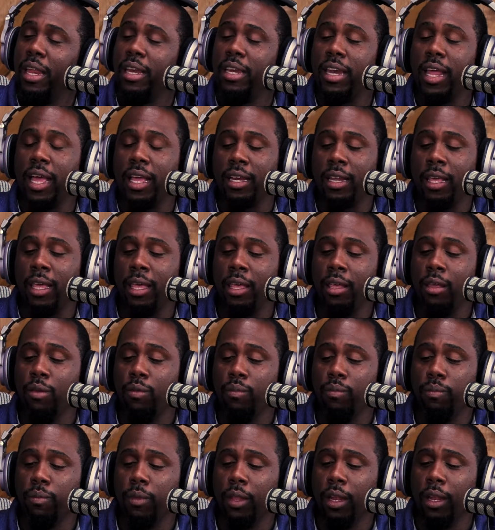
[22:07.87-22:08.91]
And that he
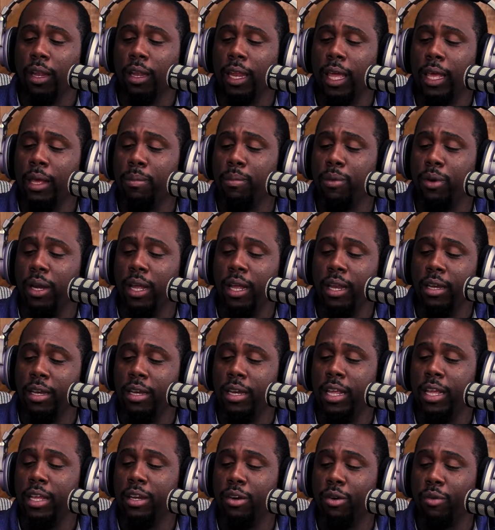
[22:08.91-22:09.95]
labored and
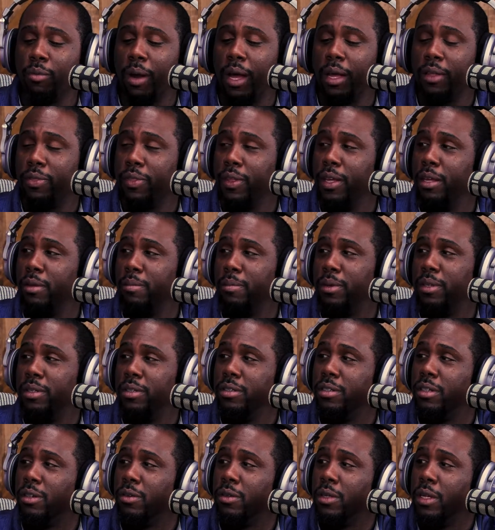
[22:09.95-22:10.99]
did the right thing. But,
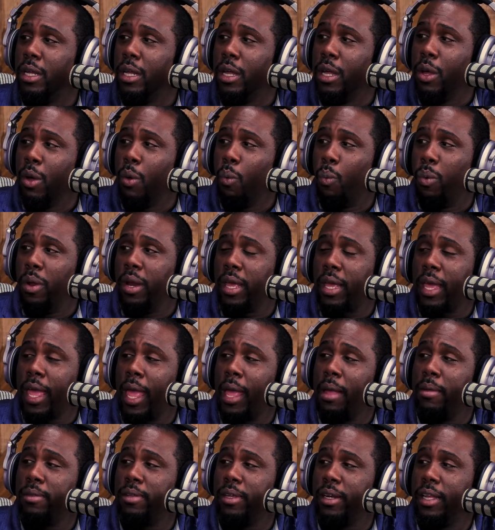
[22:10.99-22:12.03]
when it
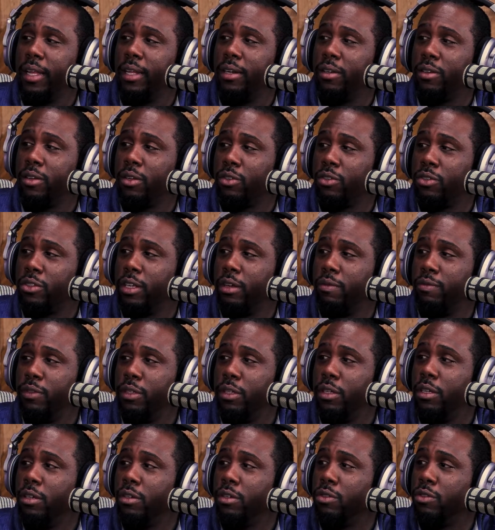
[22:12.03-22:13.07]
came to the end of those 7
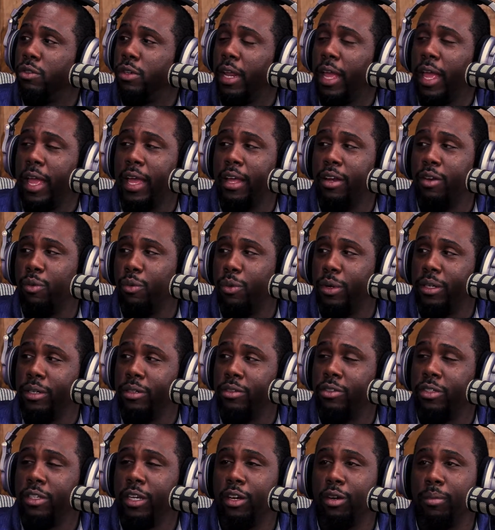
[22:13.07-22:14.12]
years, they had the wedding
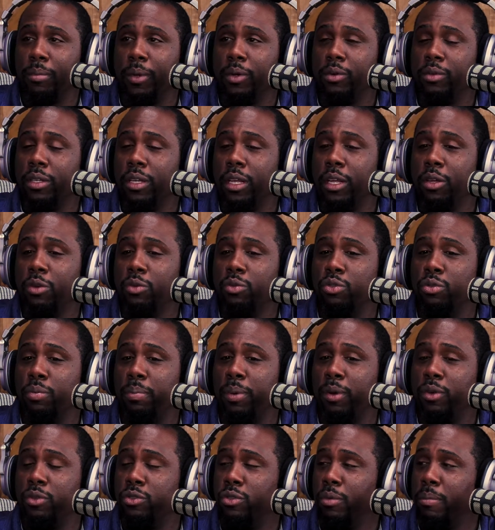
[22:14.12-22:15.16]
ceremony. He was
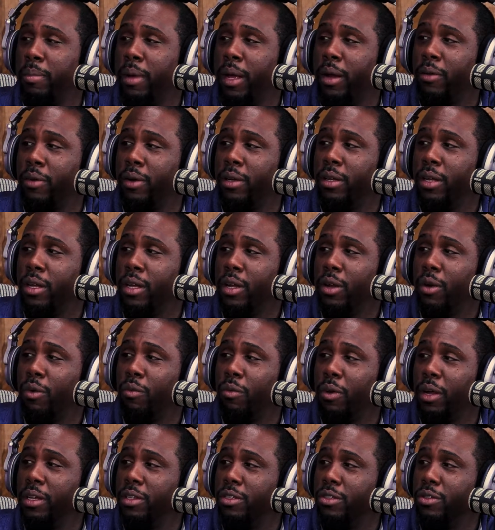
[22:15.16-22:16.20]
supposed to marry
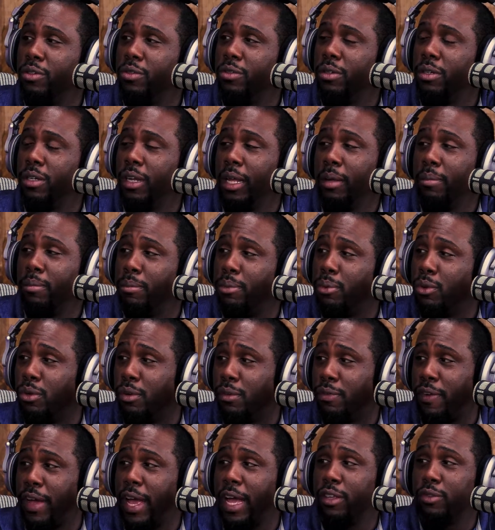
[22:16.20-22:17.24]
Rachel. Laban pulled
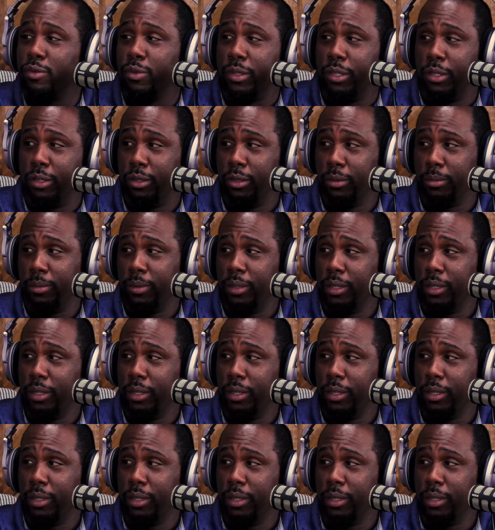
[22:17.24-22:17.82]
a fast one on him.